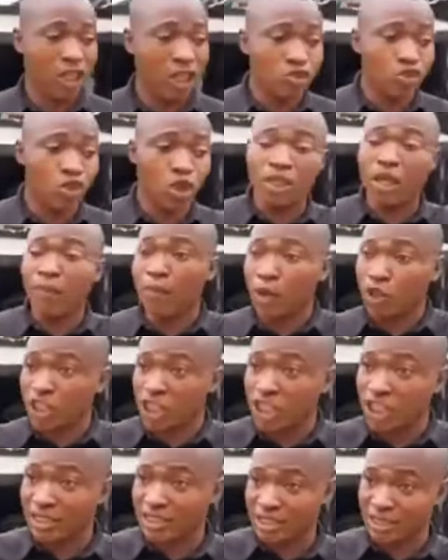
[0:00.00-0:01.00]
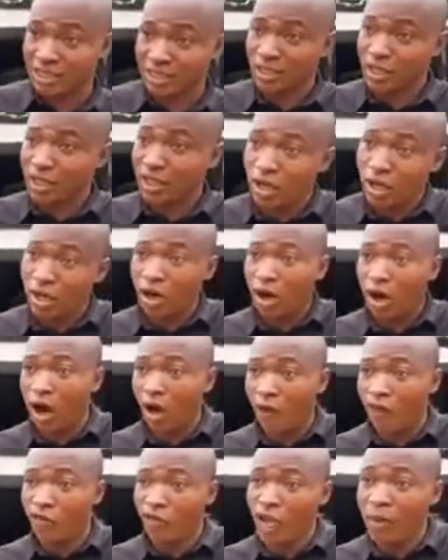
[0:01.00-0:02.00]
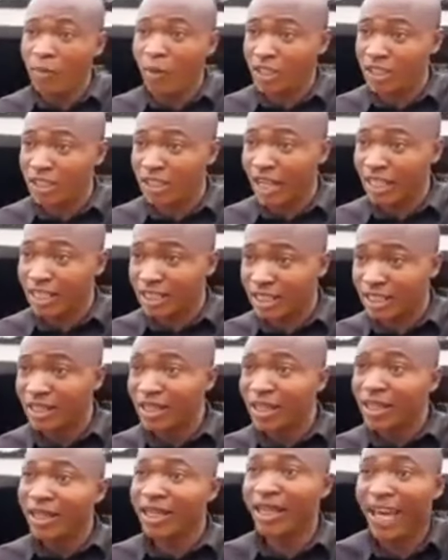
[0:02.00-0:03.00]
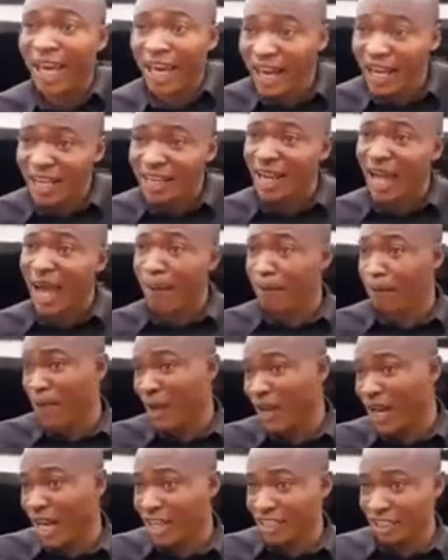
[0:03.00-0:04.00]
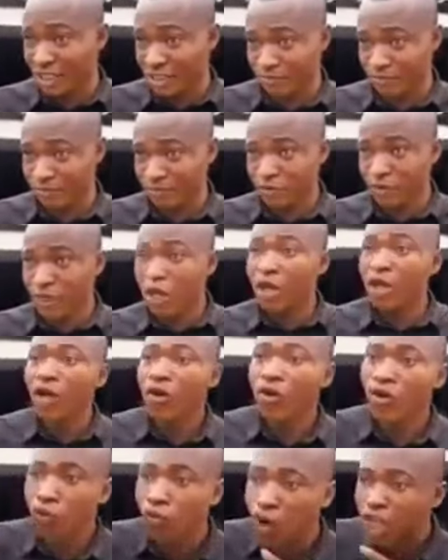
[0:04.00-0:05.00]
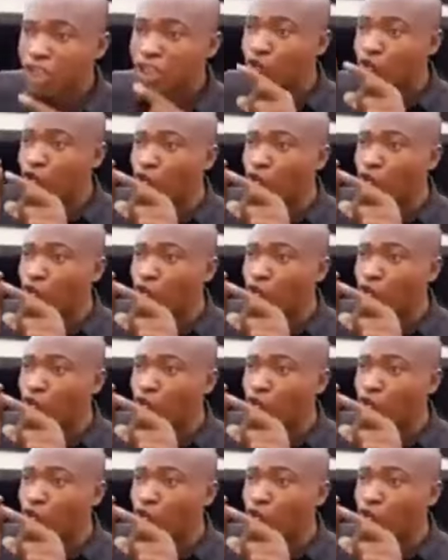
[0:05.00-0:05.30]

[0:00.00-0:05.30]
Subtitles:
into the bushes of Imo State, killing and pillaging, which